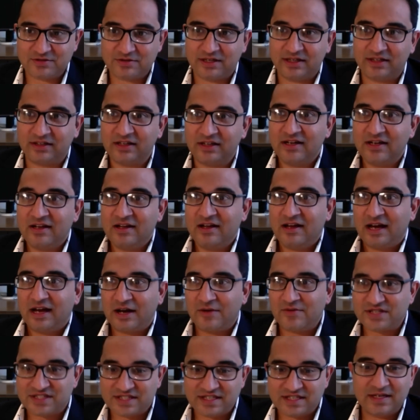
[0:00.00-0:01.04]
And I
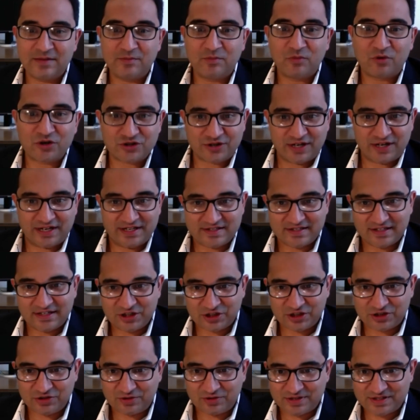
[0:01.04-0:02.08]
was thinking more
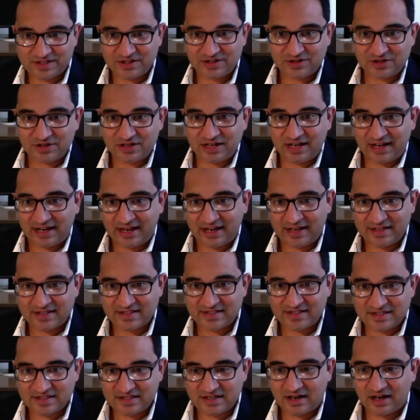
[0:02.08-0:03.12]
translational as an
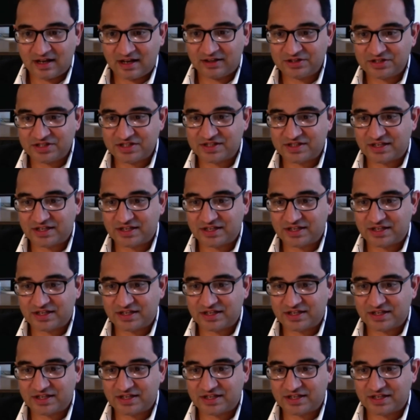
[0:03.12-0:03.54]
anesthesiologist,